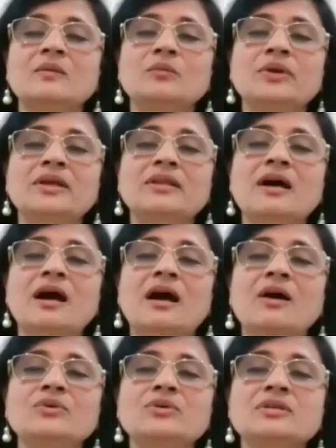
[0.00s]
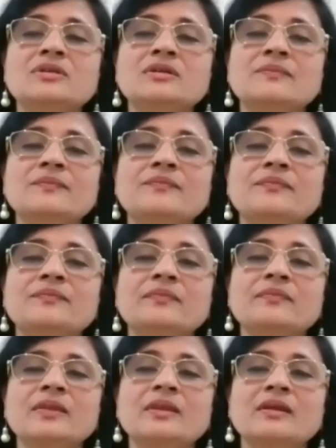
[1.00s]
Breathe out.
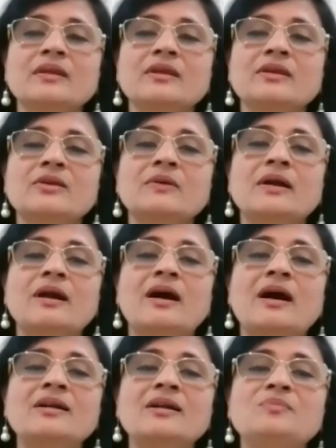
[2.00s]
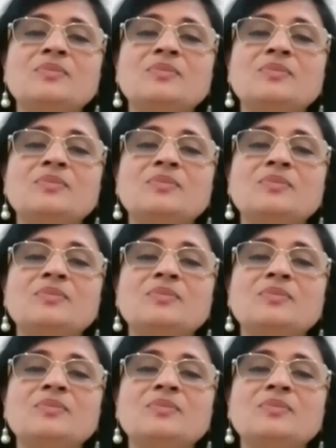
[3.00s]
Your heart